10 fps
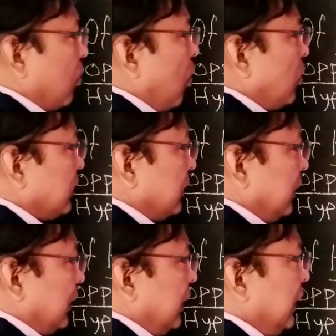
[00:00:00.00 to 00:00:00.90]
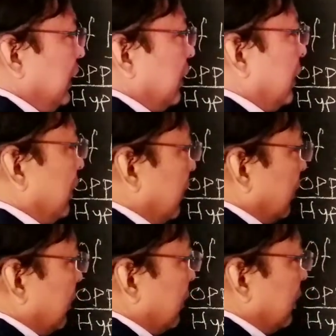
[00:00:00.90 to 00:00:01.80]
Cos,
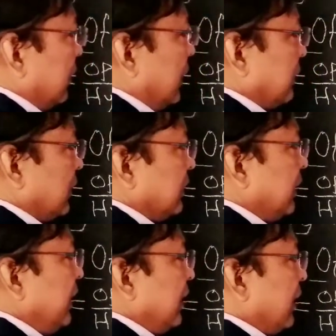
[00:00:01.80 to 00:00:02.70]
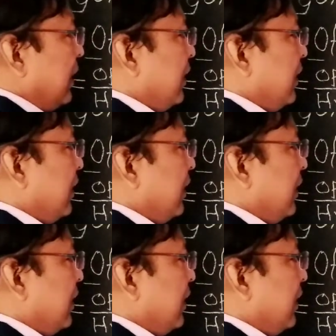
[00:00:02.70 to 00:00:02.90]
this C